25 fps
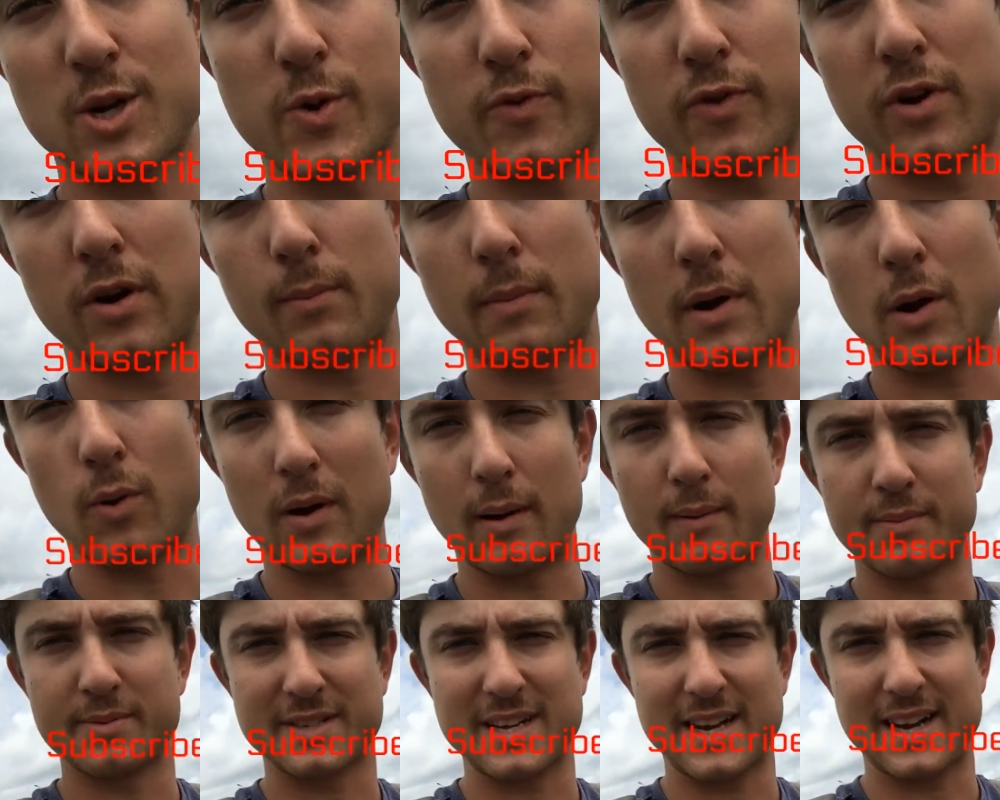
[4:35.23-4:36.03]
over at my
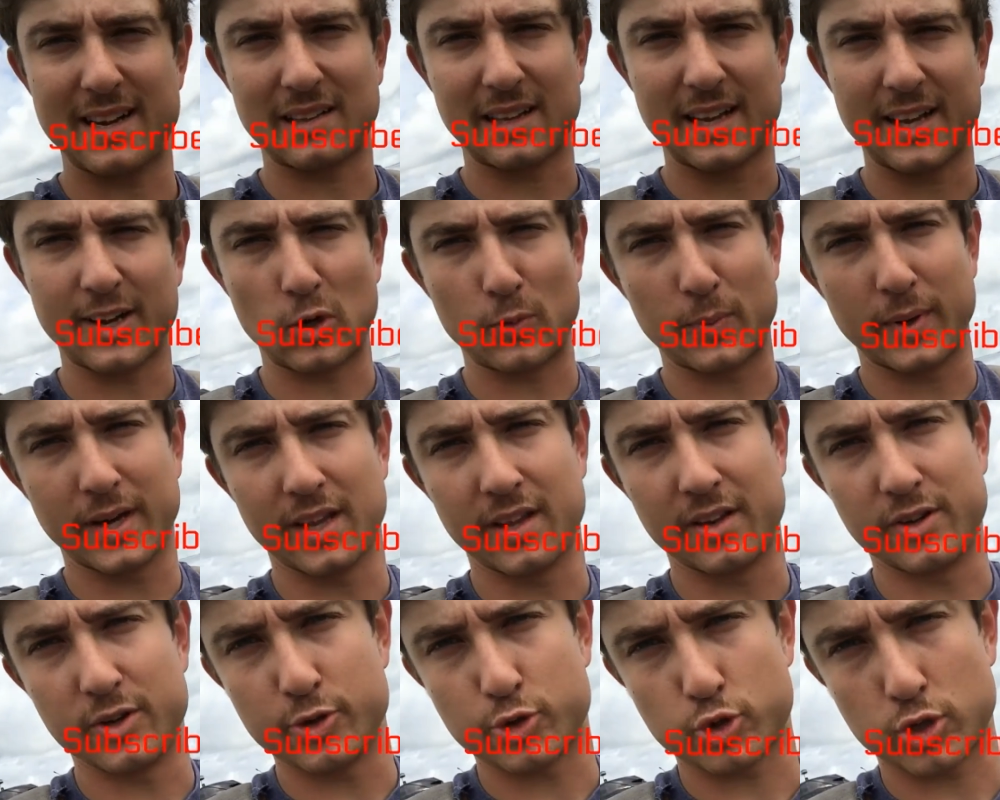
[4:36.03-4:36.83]
website. Link will be
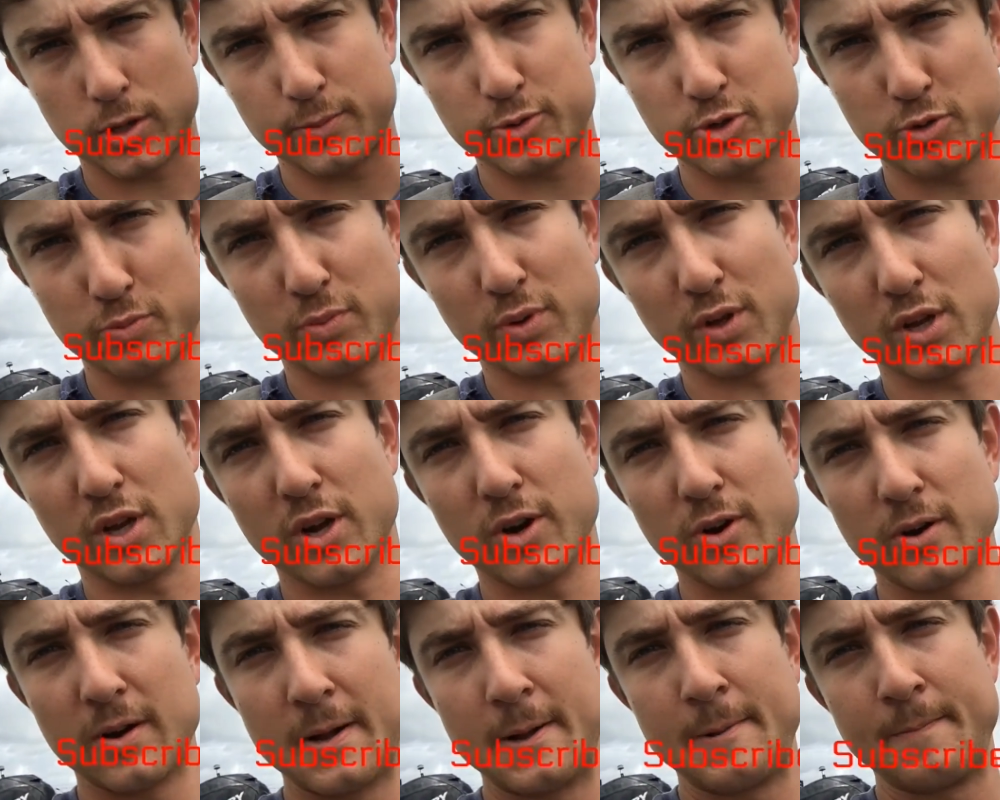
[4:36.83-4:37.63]
in the description
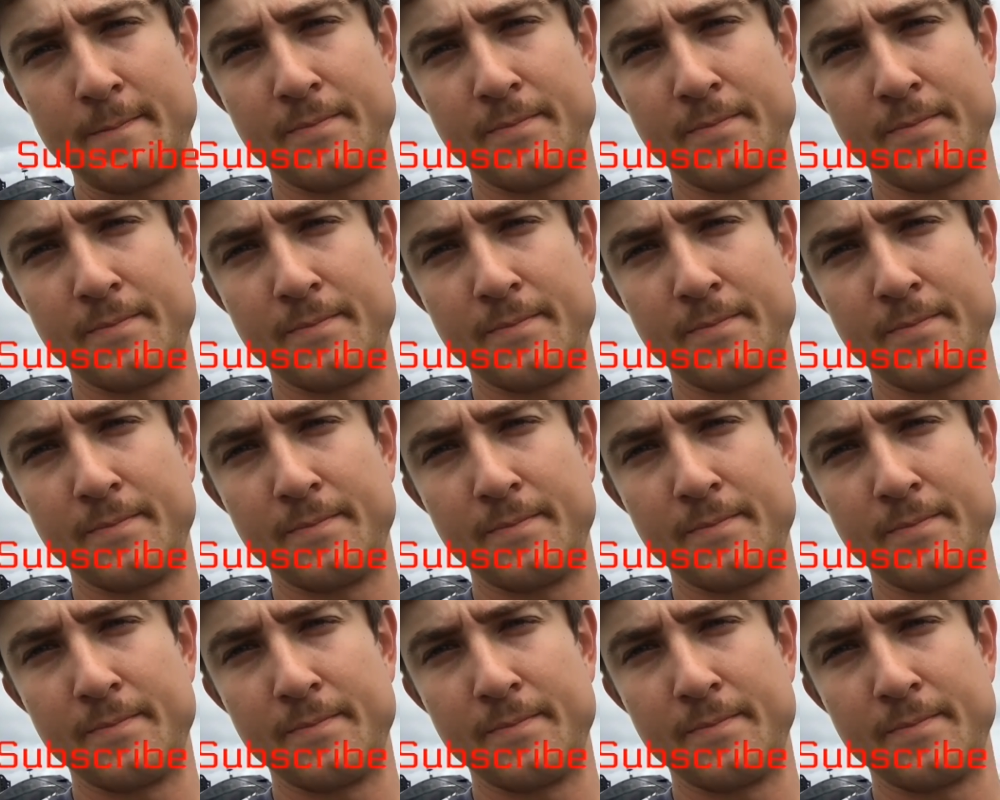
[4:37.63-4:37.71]
below.